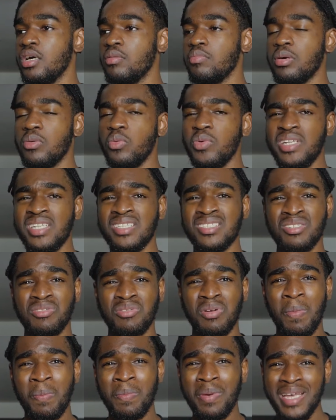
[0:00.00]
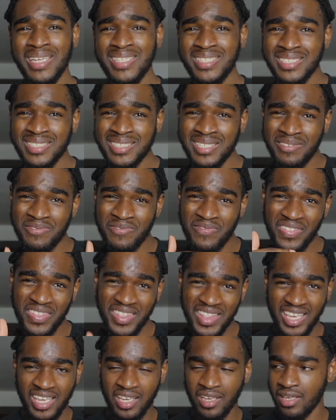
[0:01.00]
But when it's a repetitive
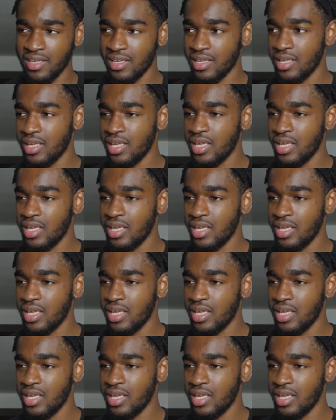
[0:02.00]
thing,